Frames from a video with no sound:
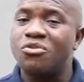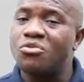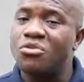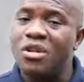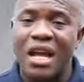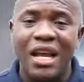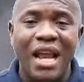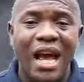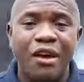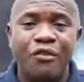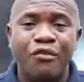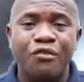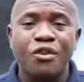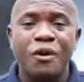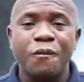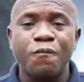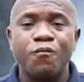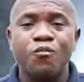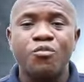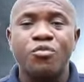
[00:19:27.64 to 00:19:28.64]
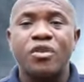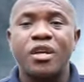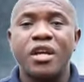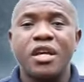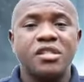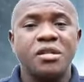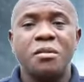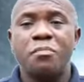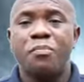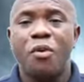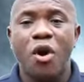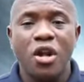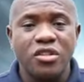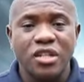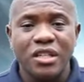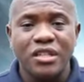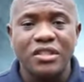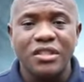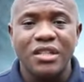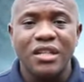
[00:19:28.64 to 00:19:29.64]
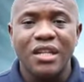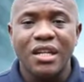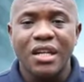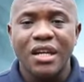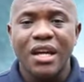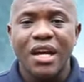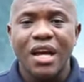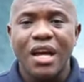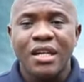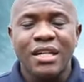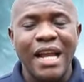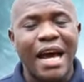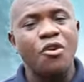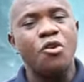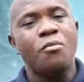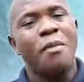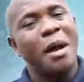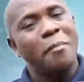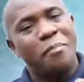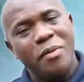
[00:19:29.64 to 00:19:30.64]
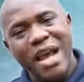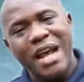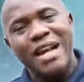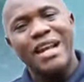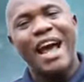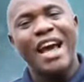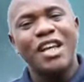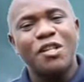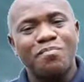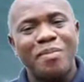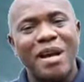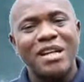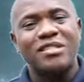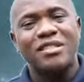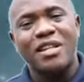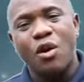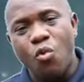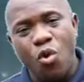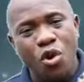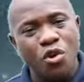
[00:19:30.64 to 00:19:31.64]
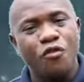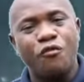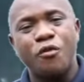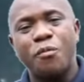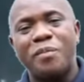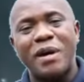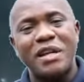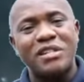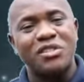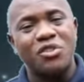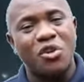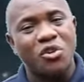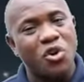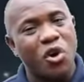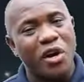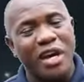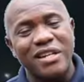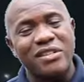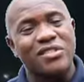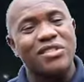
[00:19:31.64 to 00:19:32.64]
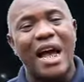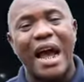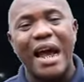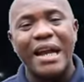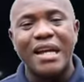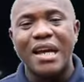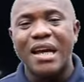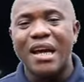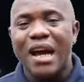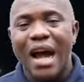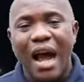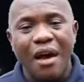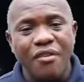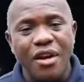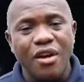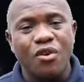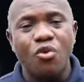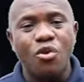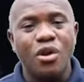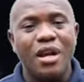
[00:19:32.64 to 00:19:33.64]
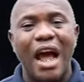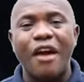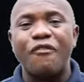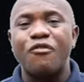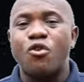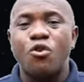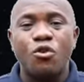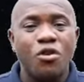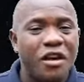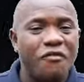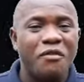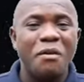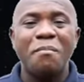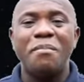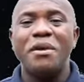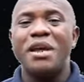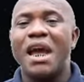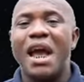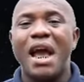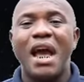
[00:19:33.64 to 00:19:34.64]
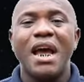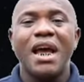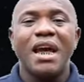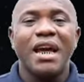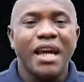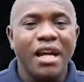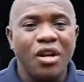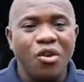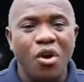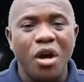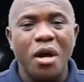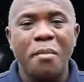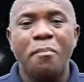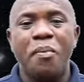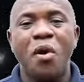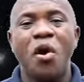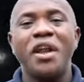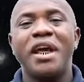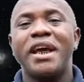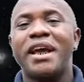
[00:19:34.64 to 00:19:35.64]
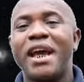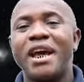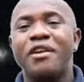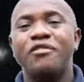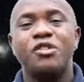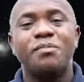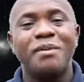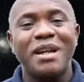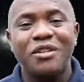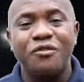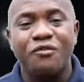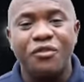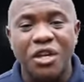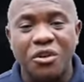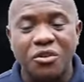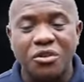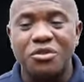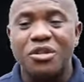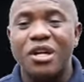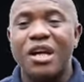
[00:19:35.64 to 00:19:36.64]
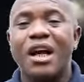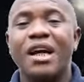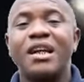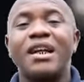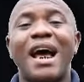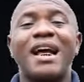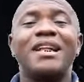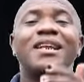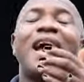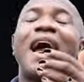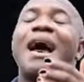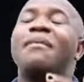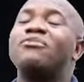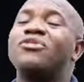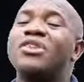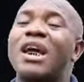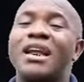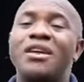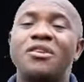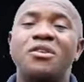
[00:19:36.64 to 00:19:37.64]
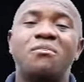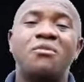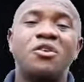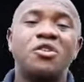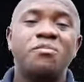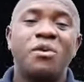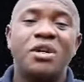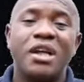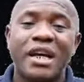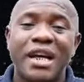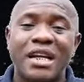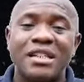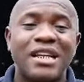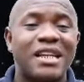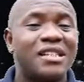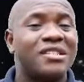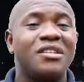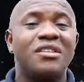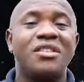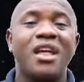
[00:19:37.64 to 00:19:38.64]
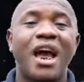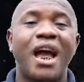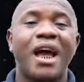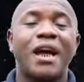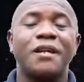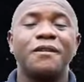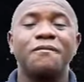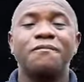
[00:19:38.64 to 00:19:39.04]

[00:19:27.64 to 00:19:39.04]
to their life. It's important. Now you might be a nice person, a wonderful person on your inside, have a good life, could even be a you know a born again spirit filled. I'm telling you, most born agains are still there.